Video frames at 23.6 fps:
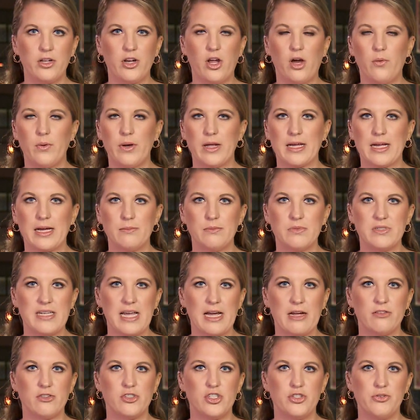in all, when it comes
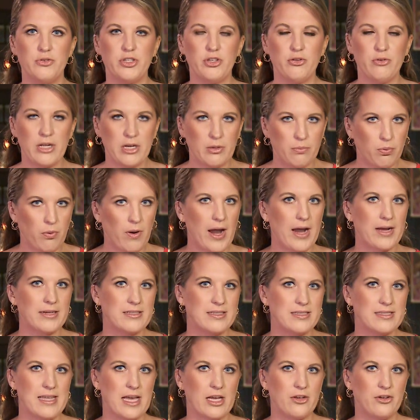down to it, you need to
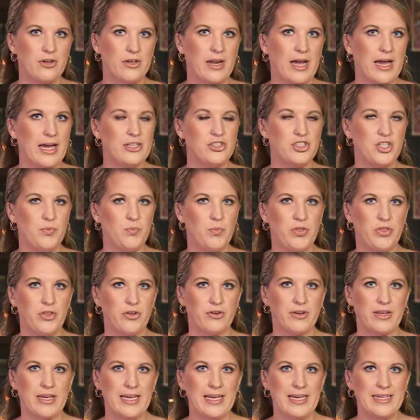practice that good hygiene with your
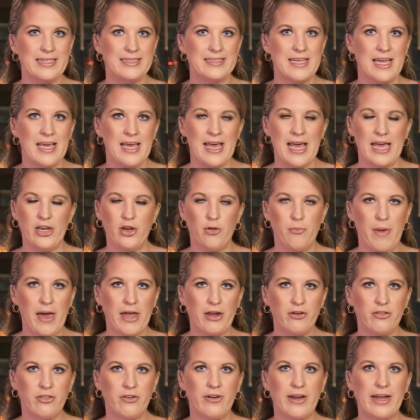kids. And no
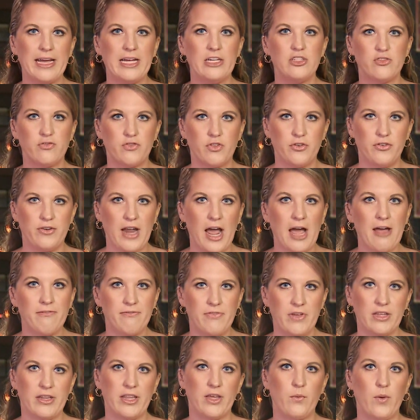matter their age, if they're not
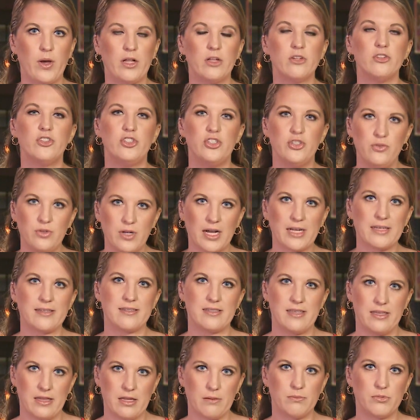feeling well, do not
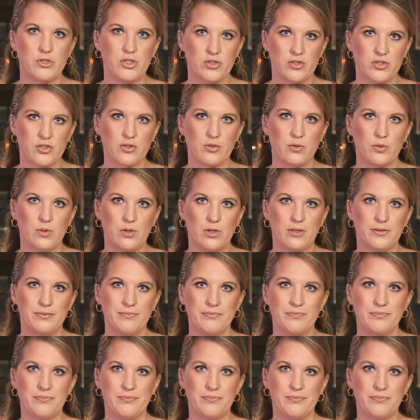send them to school.